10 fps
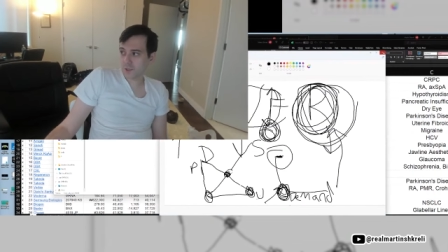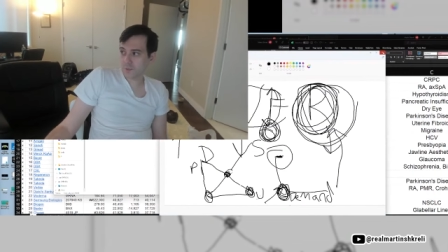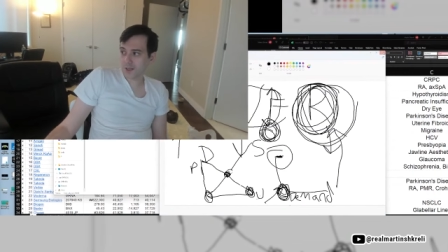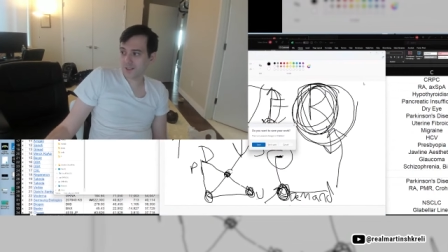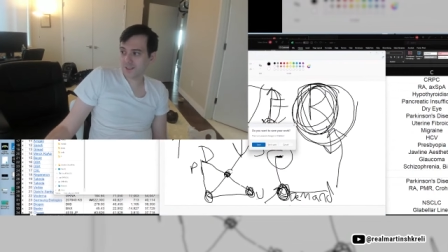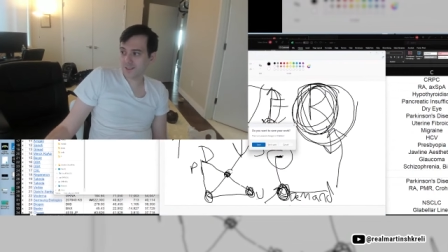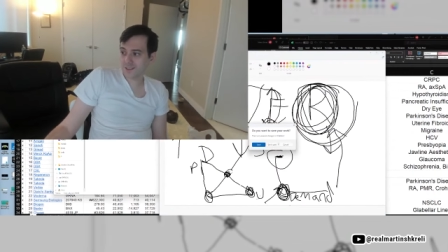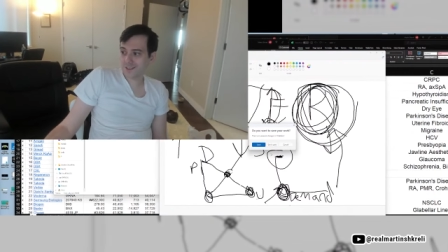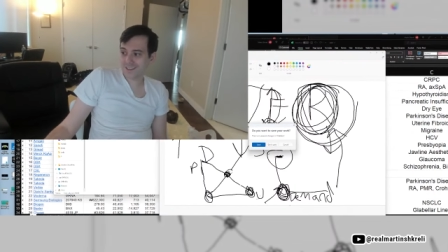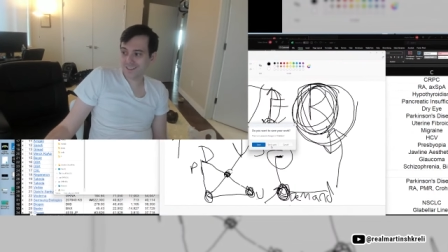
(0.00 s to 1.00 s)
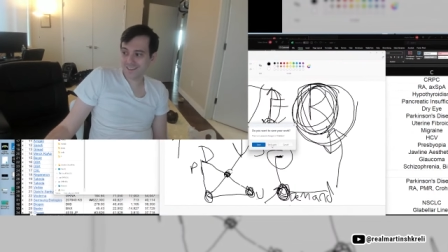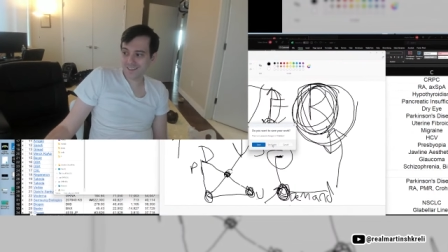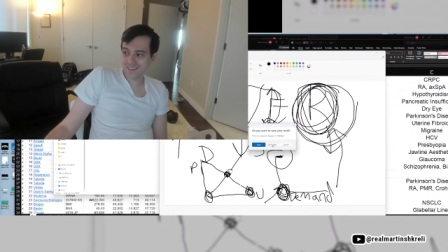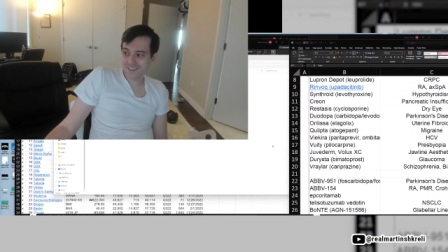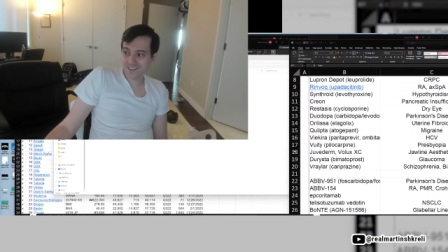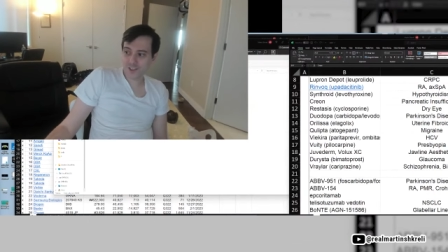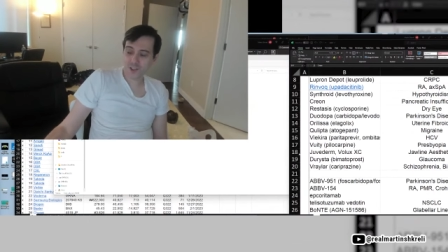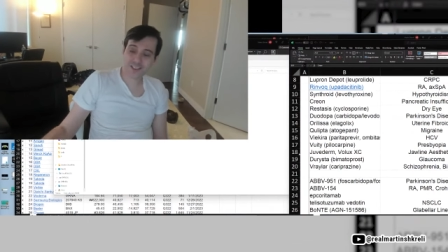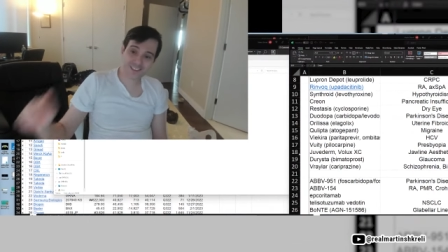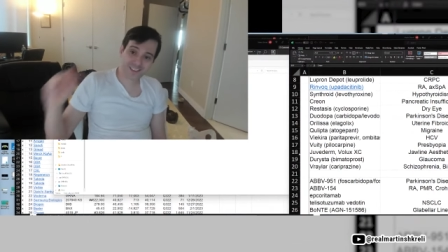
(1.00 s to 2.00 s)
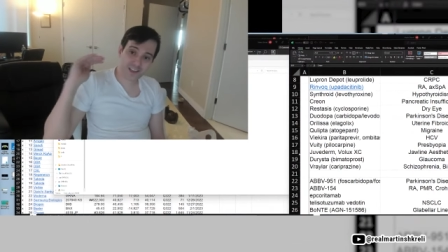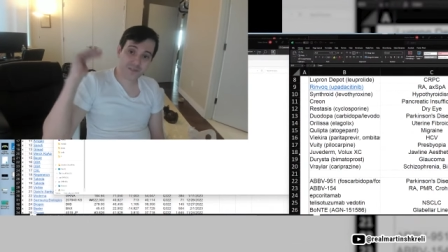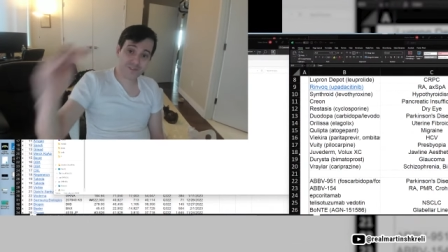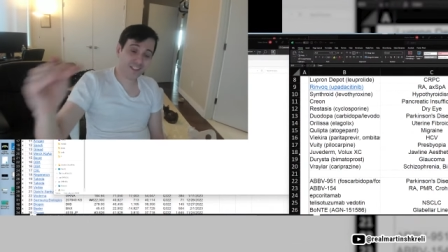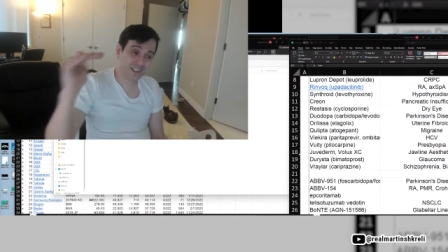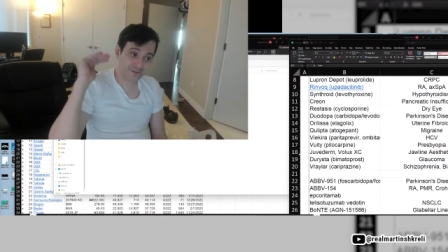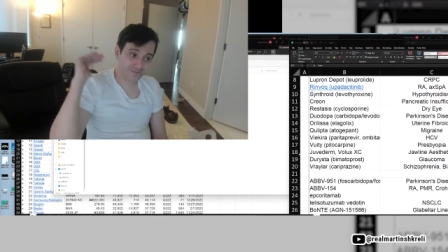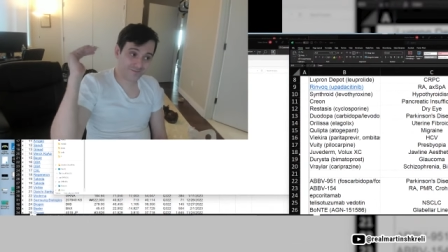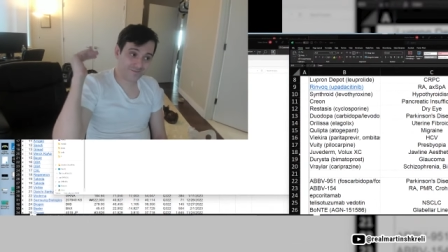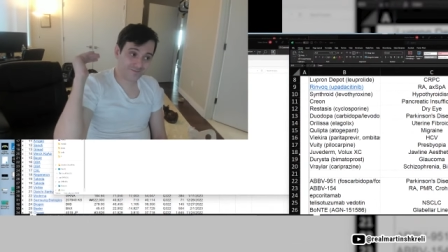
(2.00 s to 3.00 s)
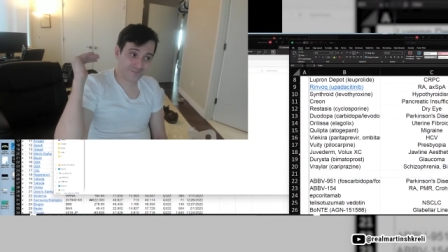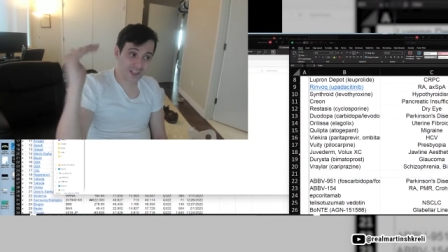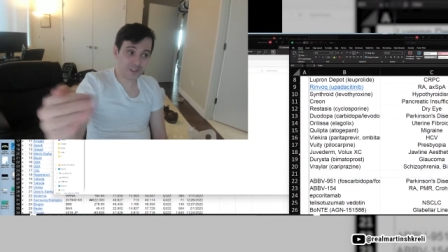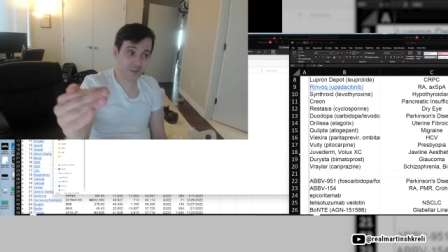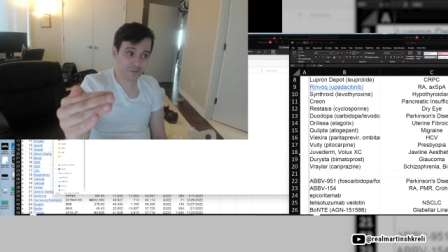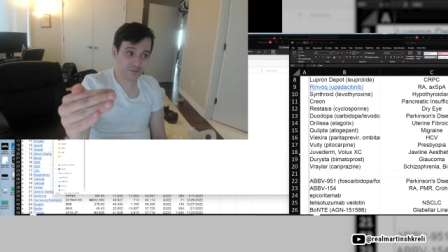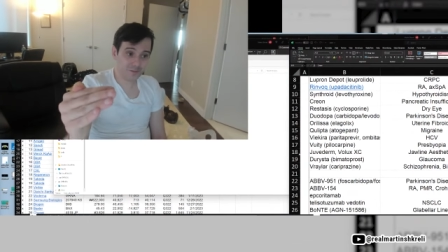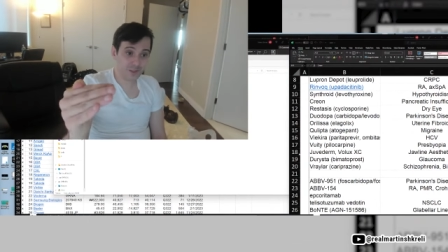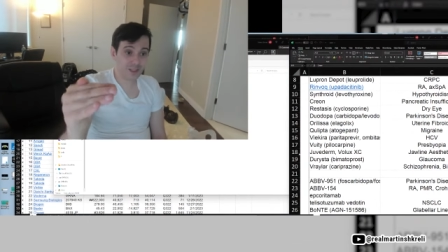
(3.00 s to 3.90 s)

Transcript: prices it just enough to get volume but